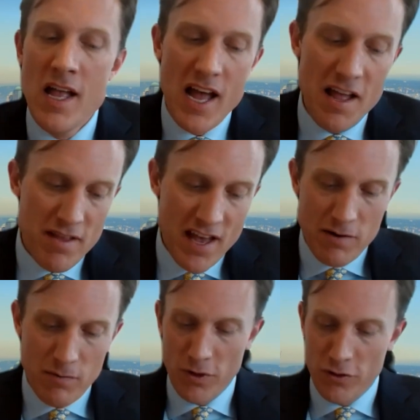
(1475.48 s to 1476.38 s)
And
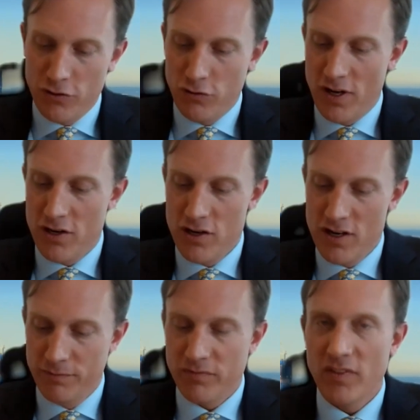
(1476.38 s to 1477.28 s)
then once the
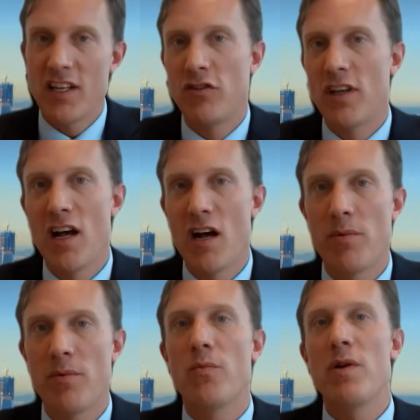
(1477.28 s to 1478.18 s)
structure is set
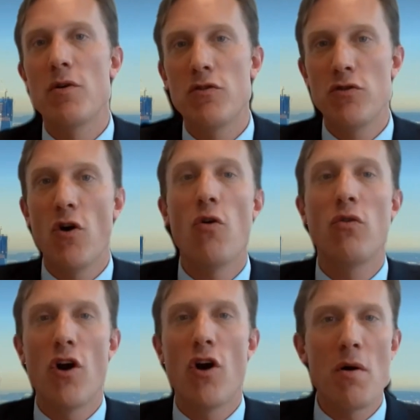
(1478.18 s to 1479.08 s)
up, we will do the
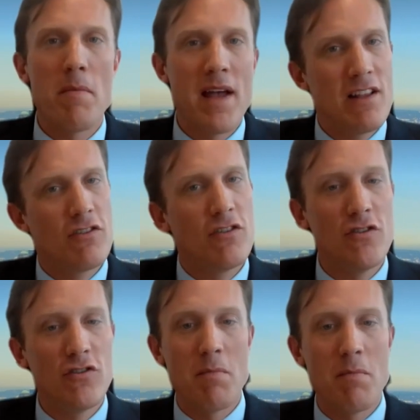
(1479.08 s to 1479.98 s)
ongoing
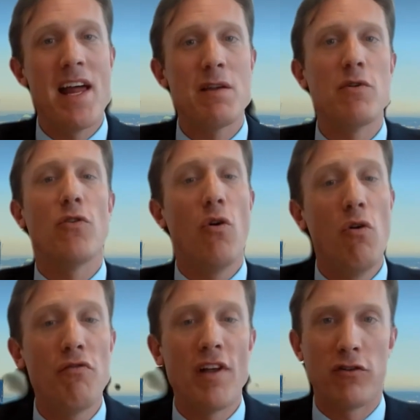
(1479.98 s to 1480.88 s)
maintenance and management
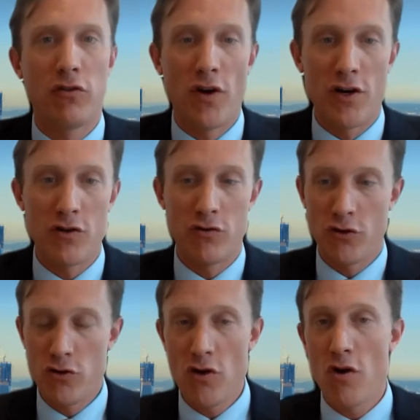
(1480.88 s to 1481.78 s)
of that structure. So
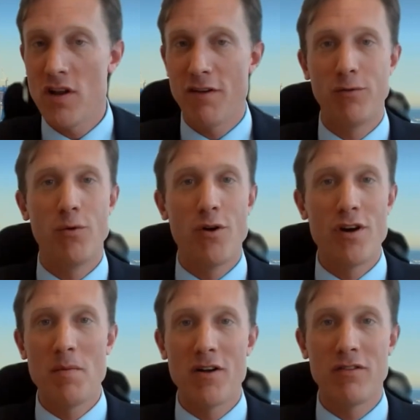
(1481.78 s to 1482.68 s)
you only have to worry
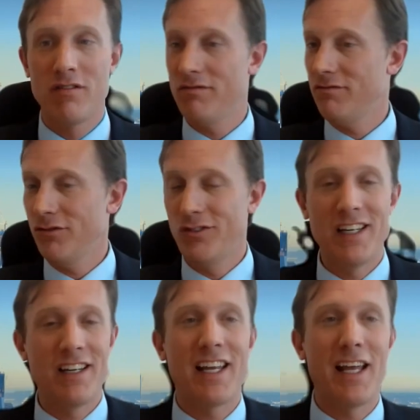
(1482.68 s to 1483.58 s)
about
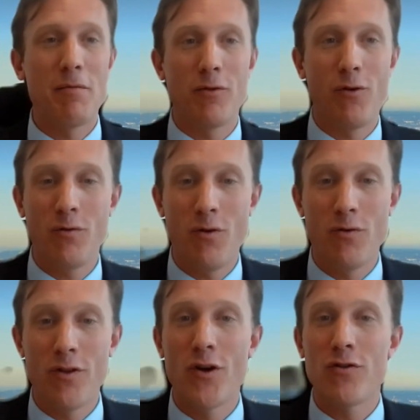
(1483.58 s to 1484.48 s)
sending the capital
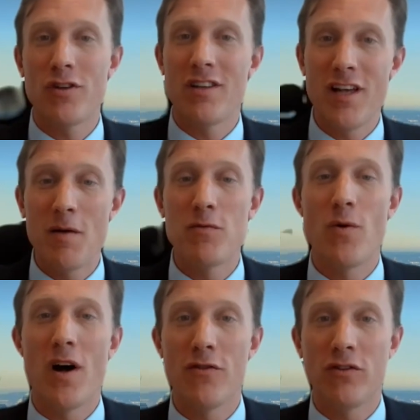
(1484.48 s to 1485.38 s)
call notes in time
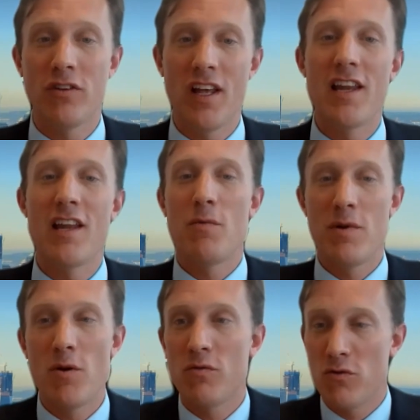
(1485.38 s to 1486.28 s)
to us, and then we
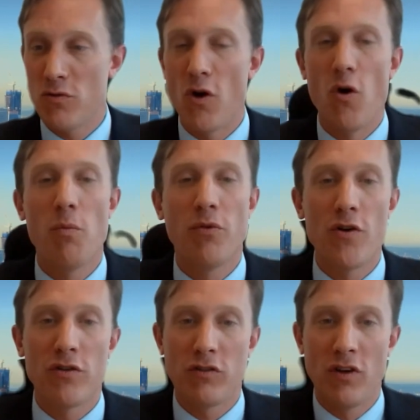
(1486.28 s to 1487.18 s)
will do the whole
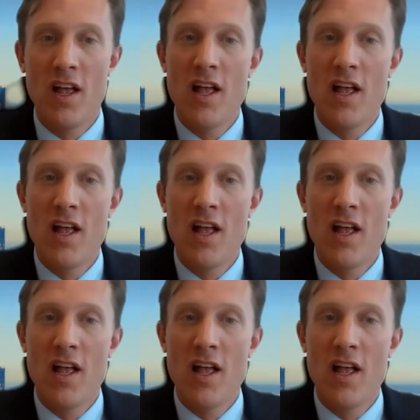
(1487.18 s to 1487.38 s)
process